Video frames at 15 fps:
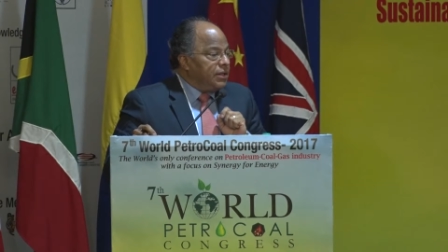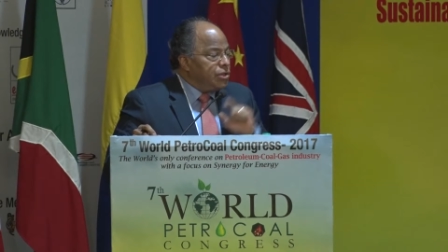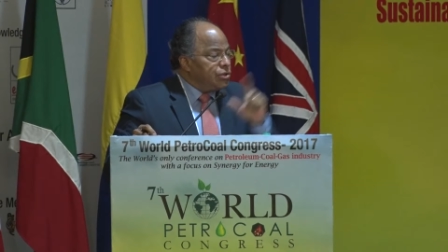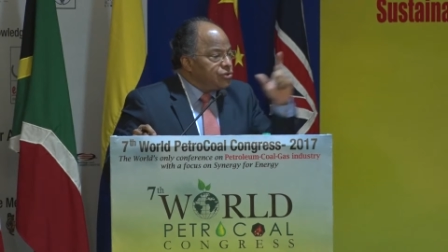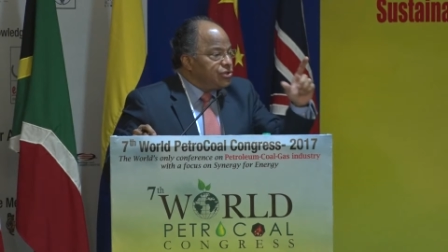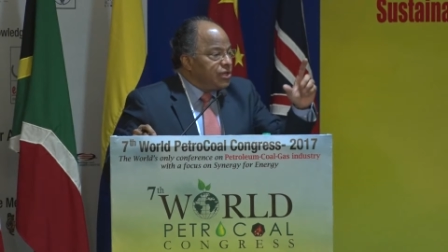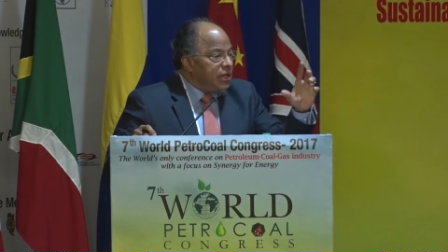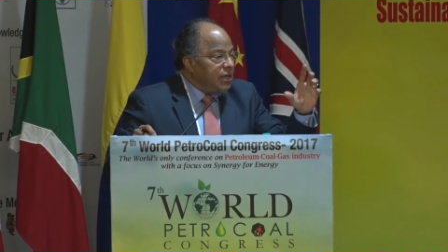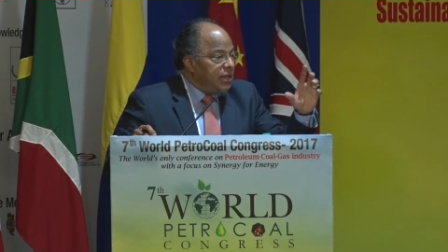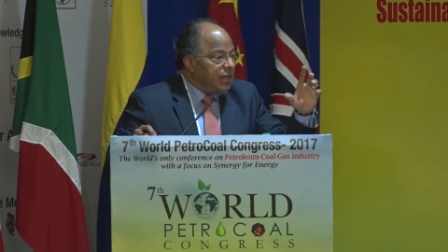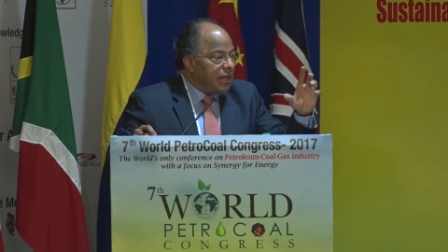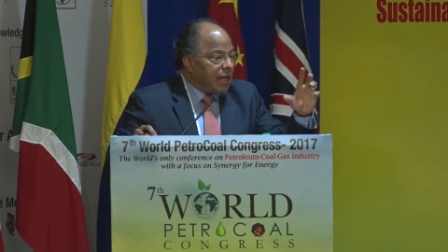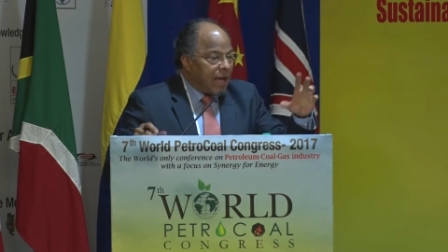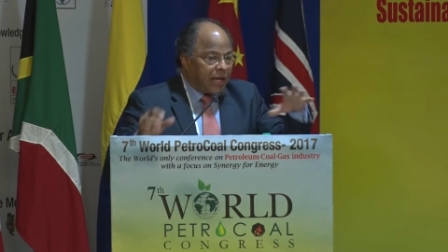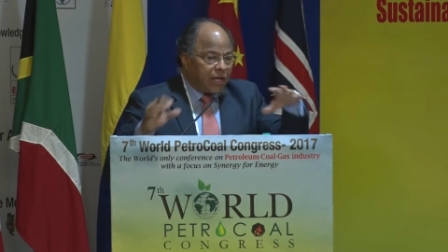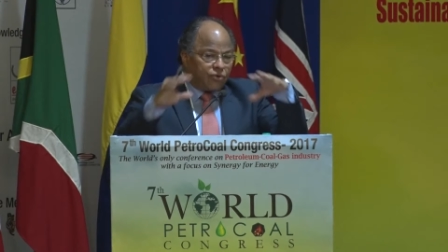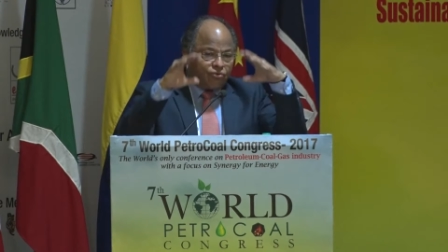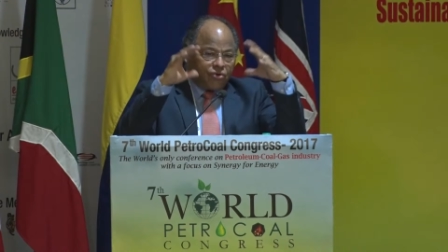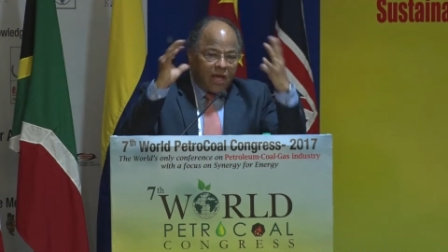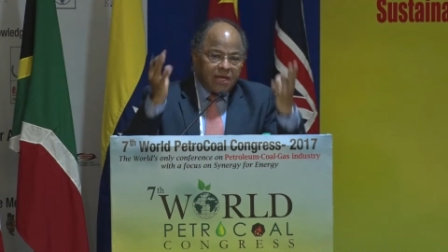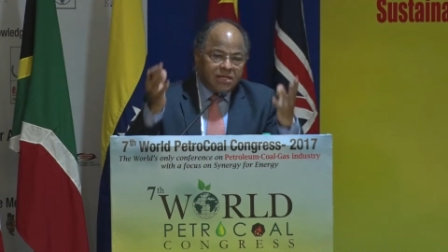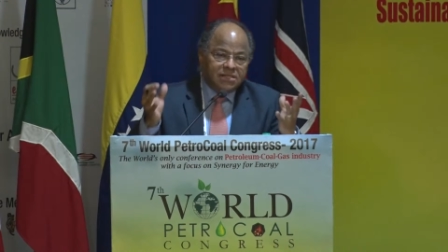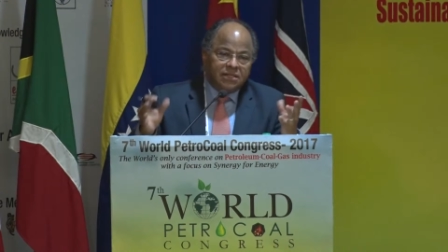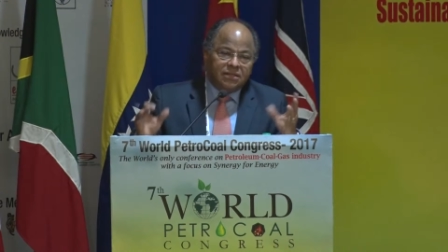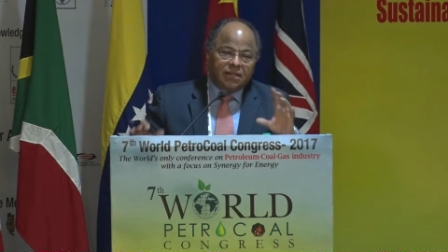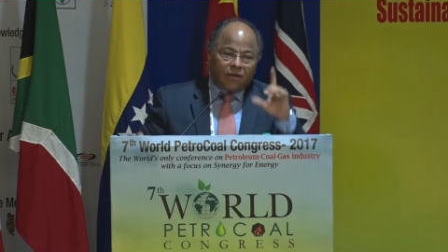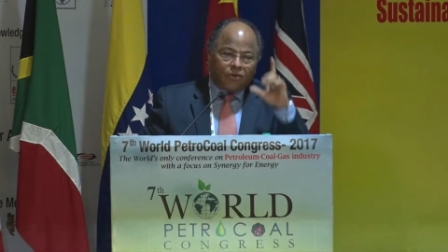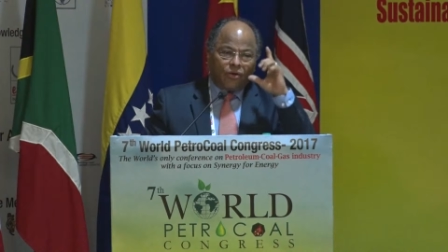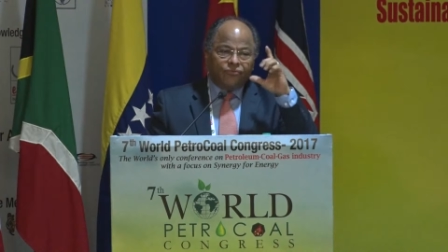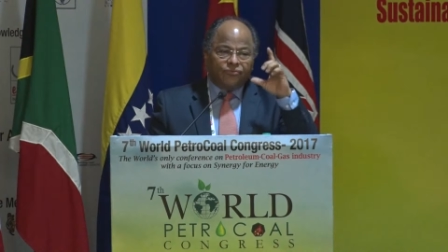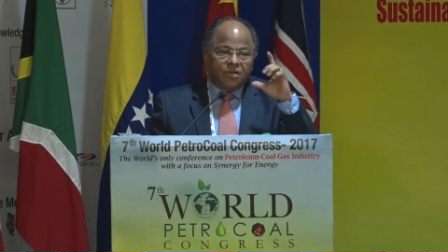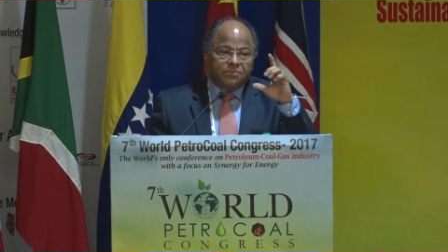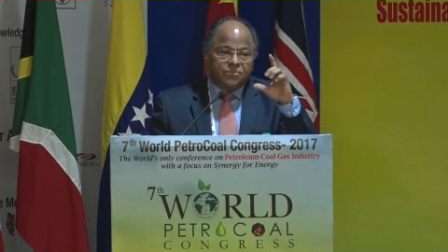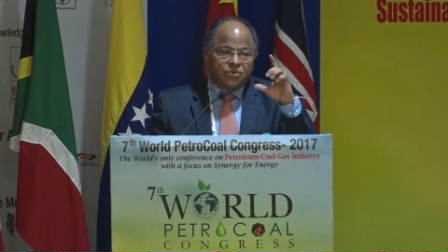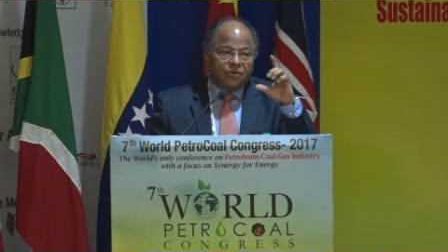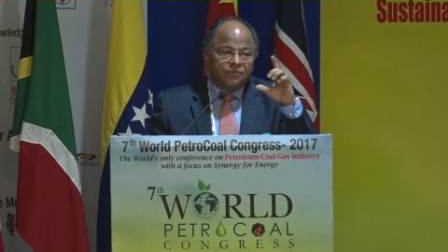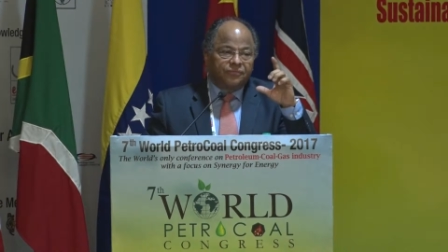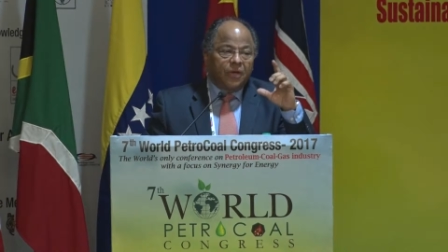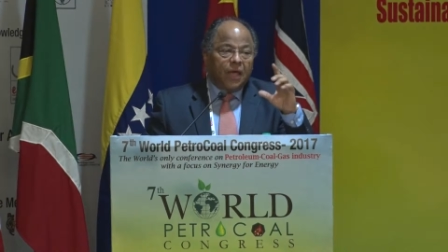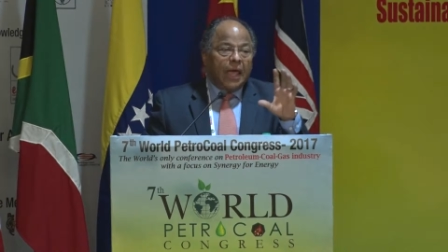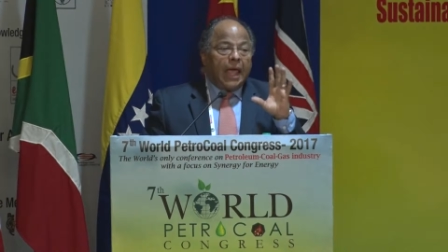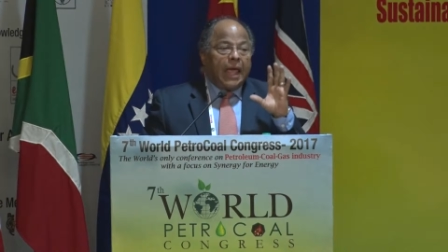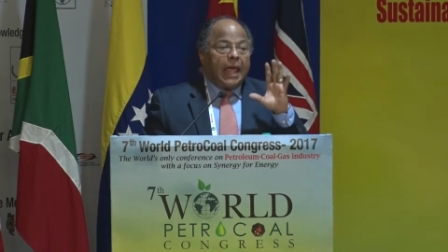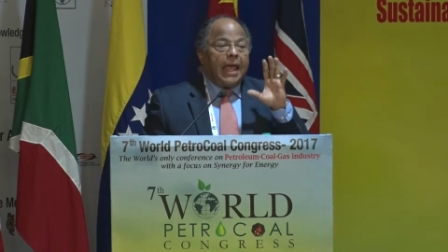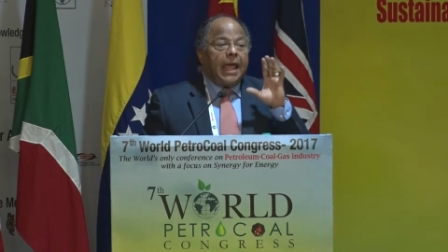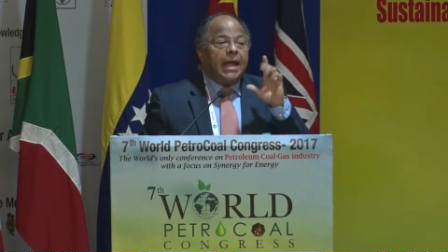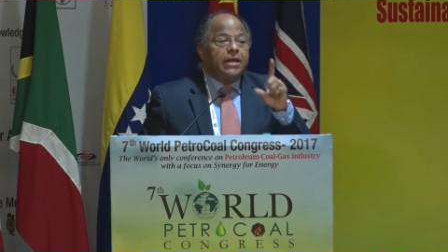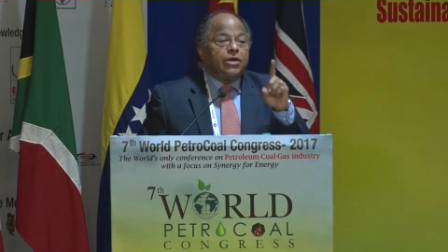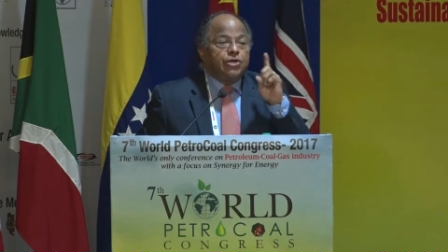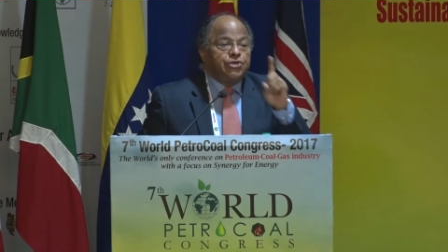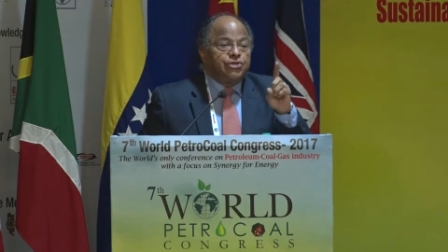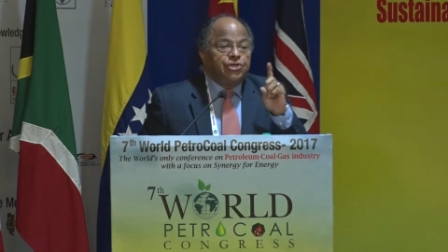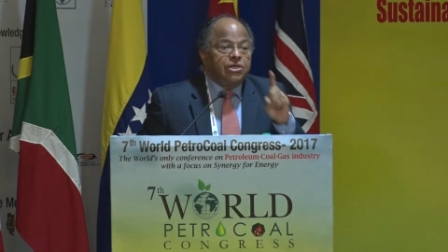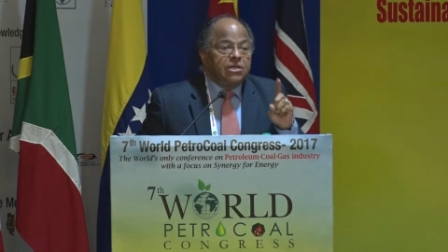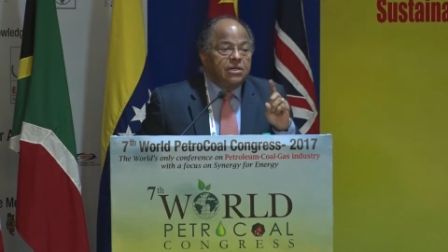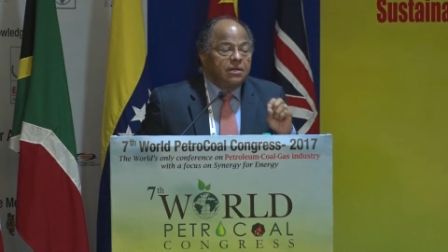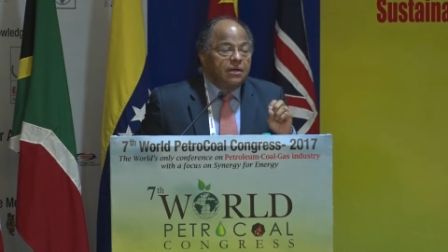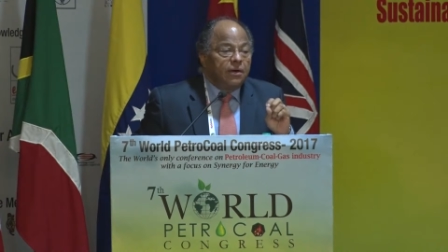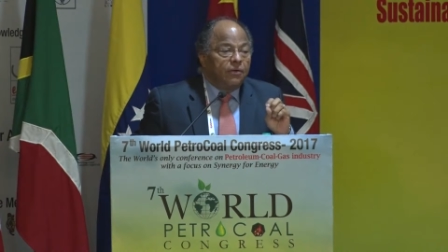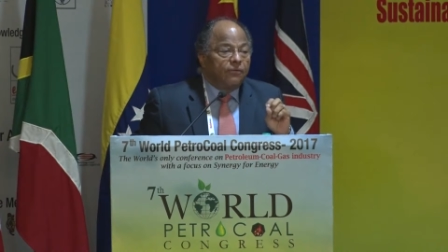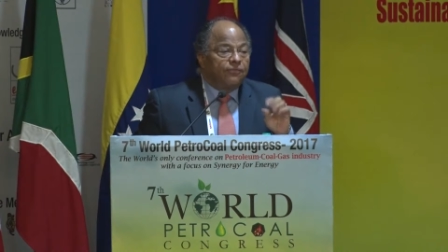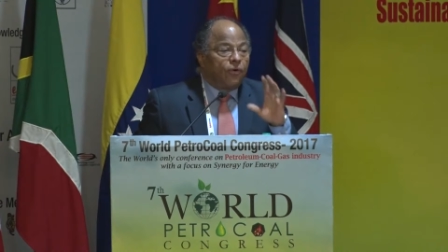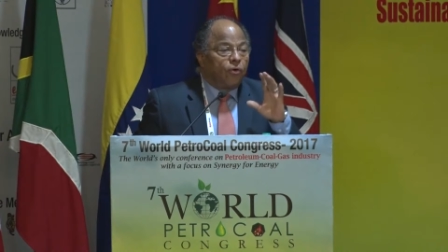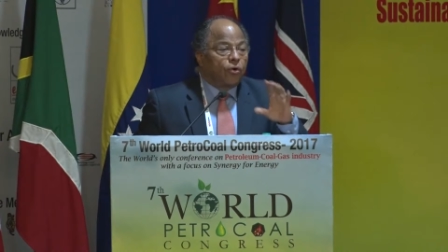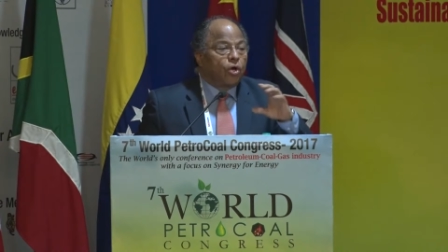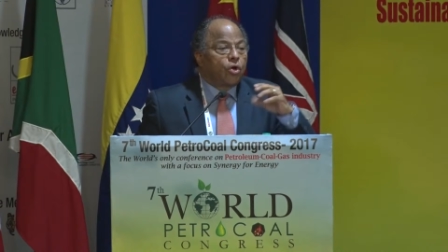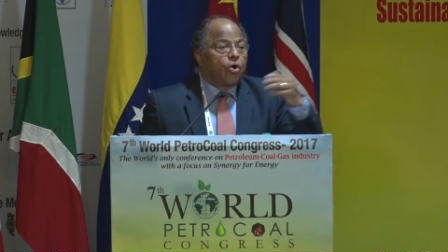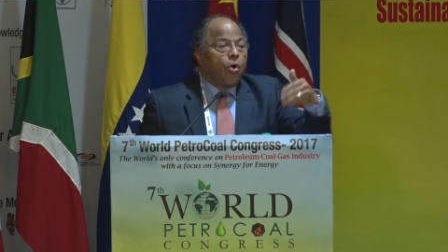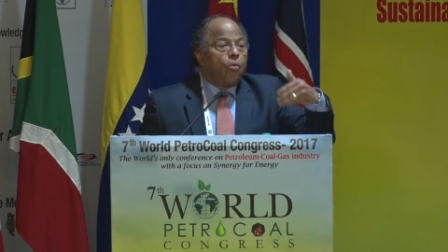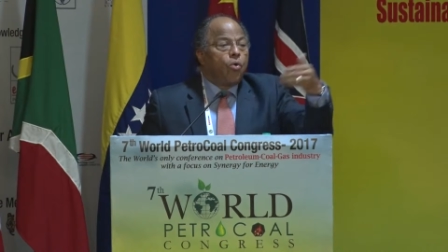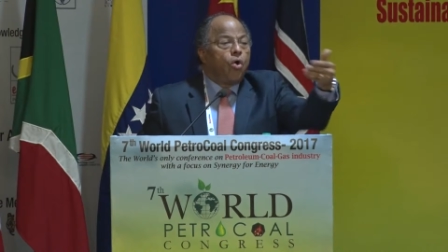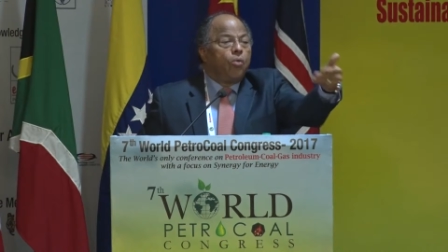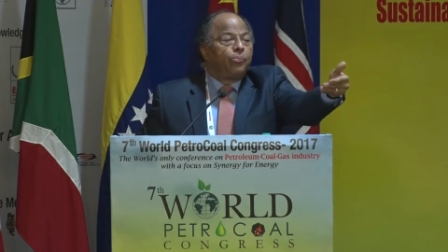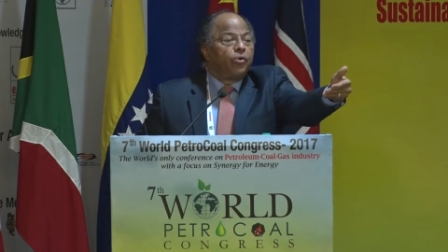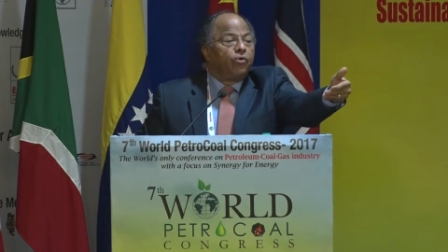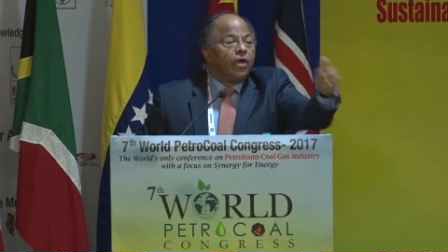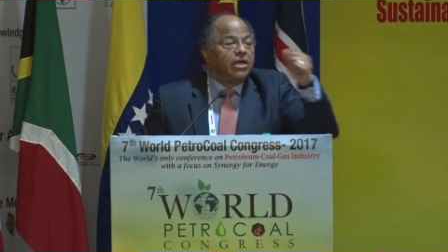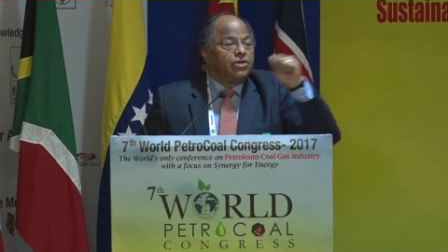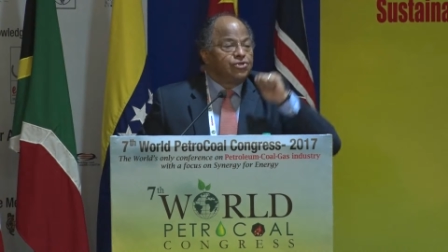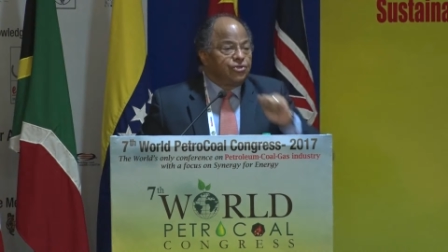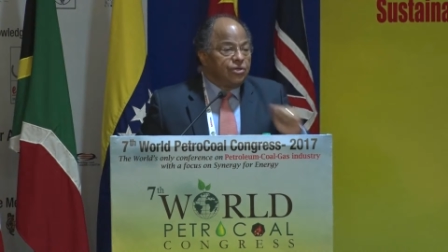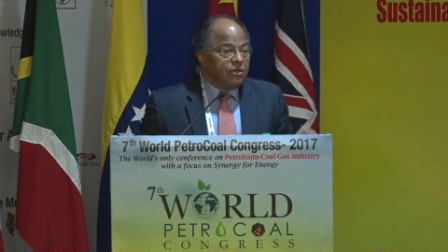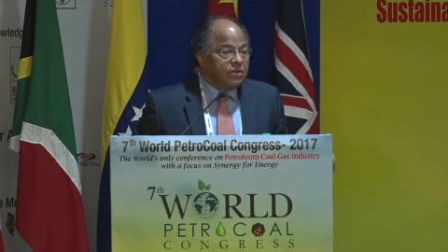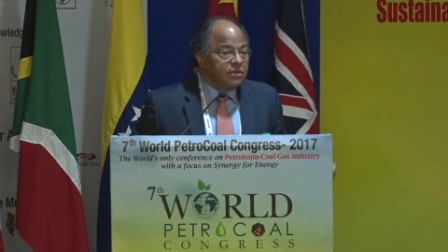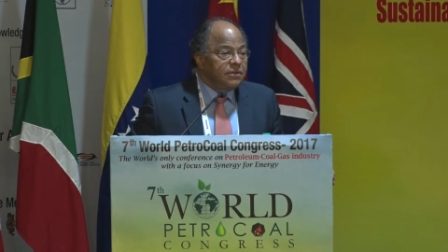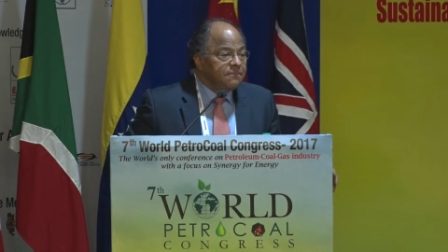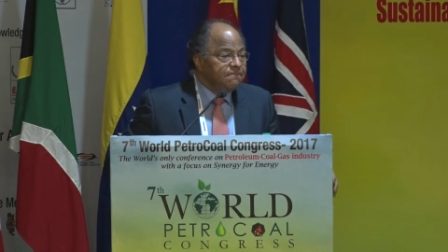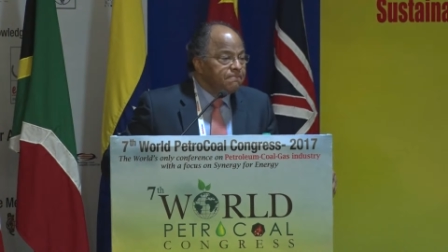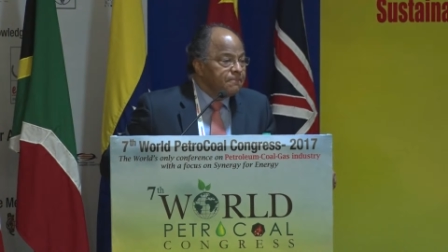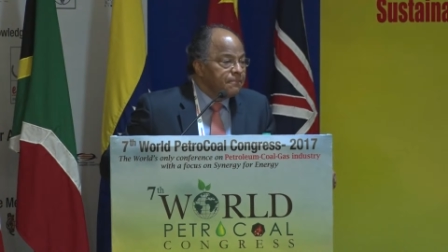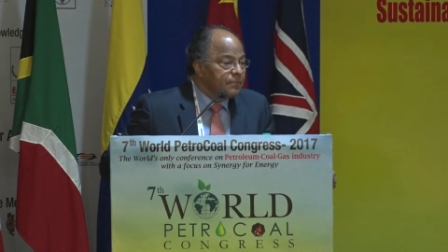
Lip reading: using and creating the concept of energy for cooperation,